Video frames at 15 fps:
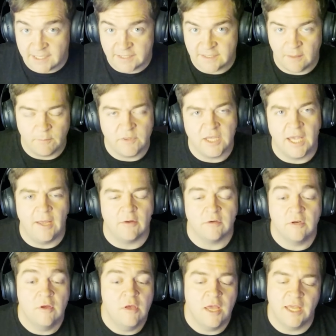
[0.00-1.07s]
something out
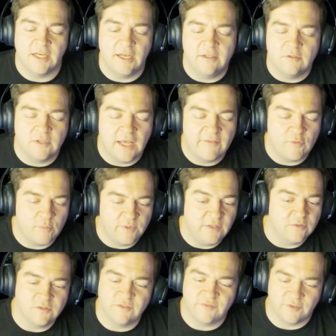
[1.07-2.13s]
and I don't have a
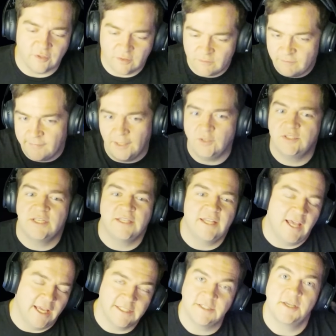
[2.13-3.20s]
build for melting
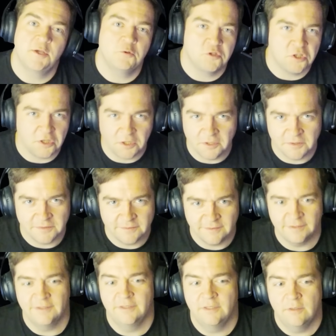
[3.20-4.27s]
the Executioner.
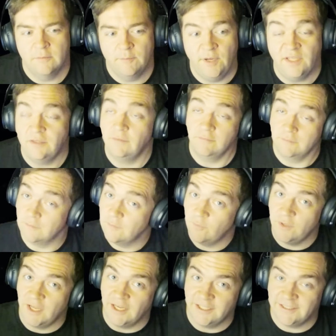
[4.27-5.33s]
But
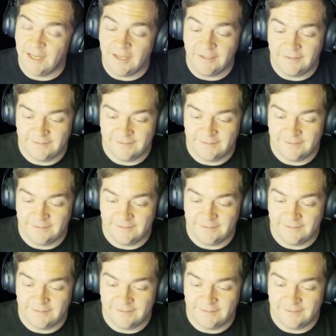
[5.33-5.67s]
we got it done.